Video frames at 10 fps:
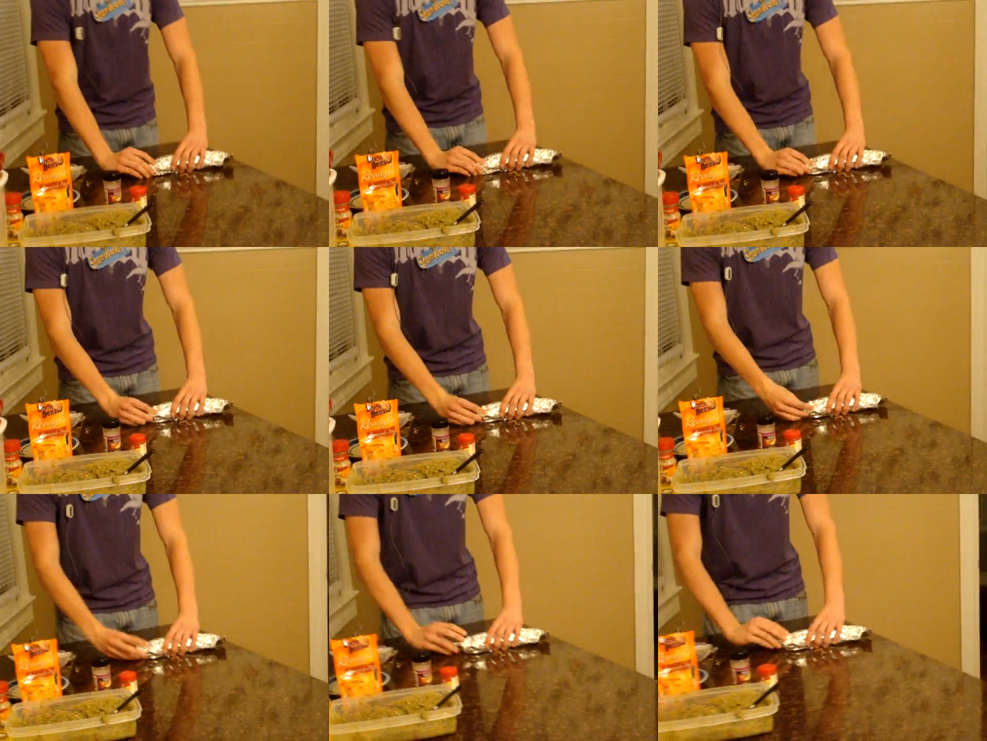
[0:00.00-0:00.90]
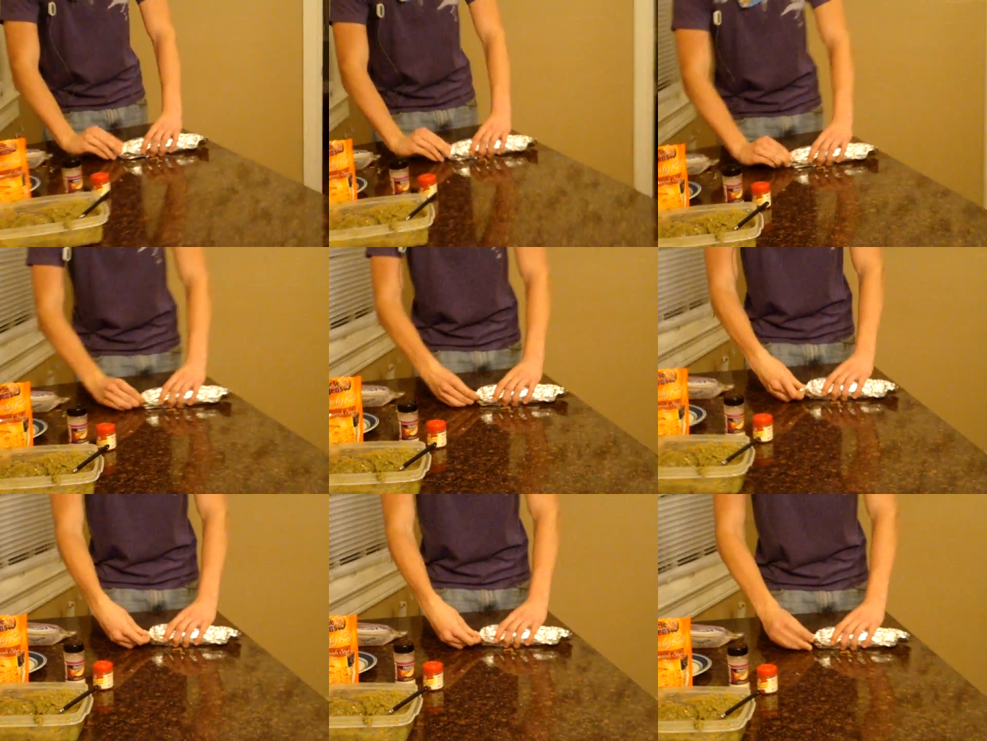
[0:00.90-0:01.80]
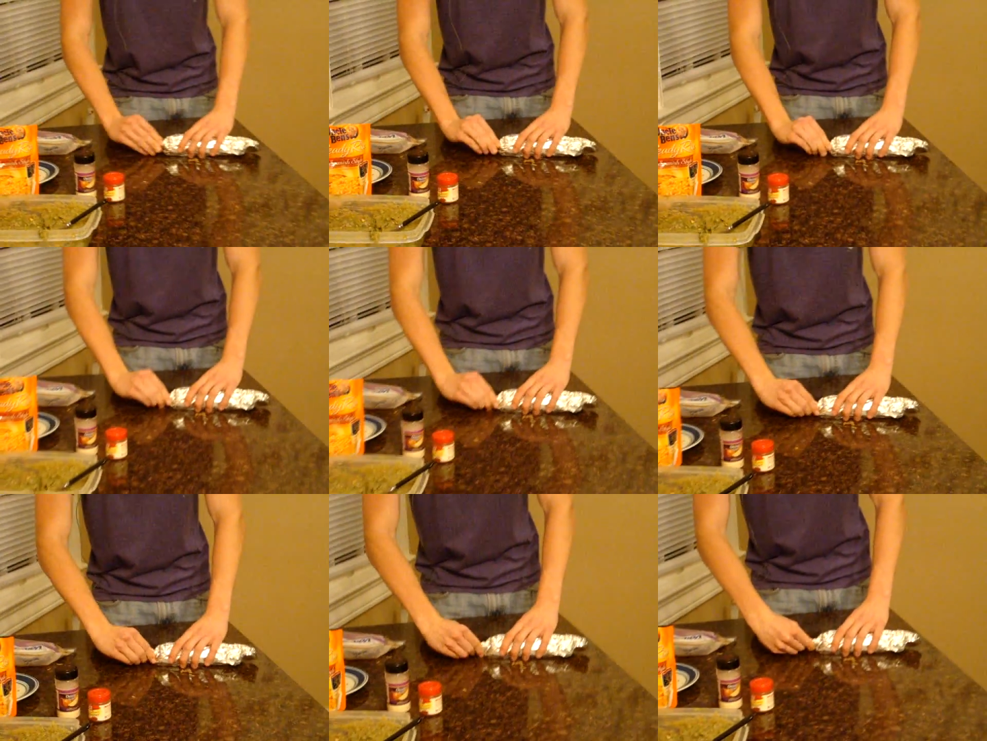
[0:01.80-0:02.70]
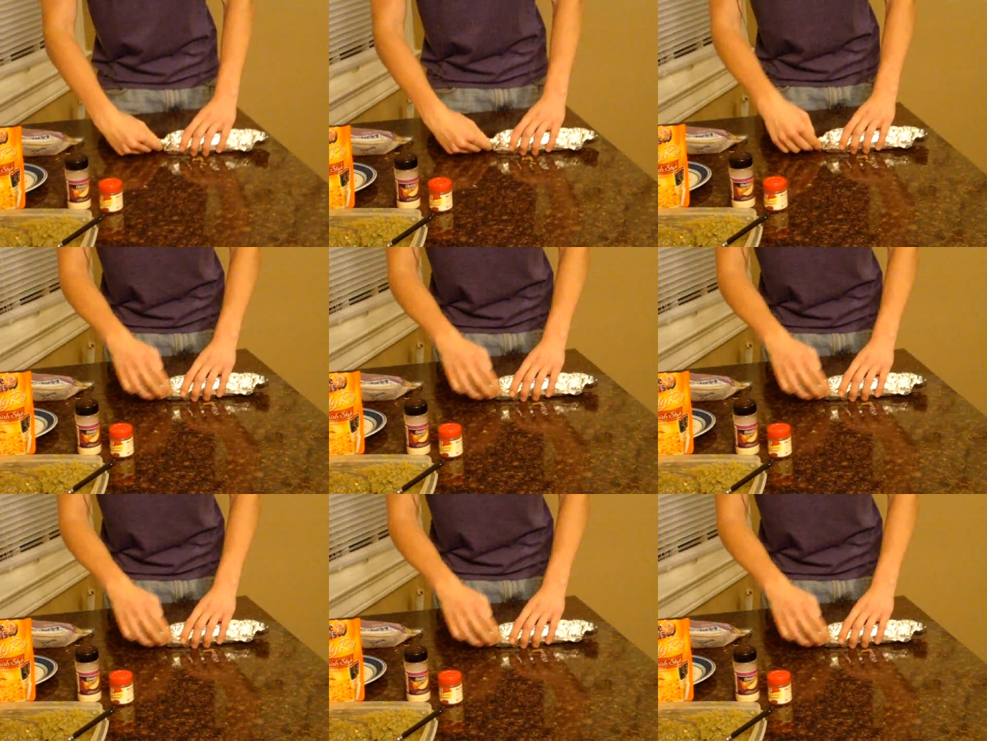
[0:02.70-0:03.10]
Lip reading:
[unreadable: no face in view]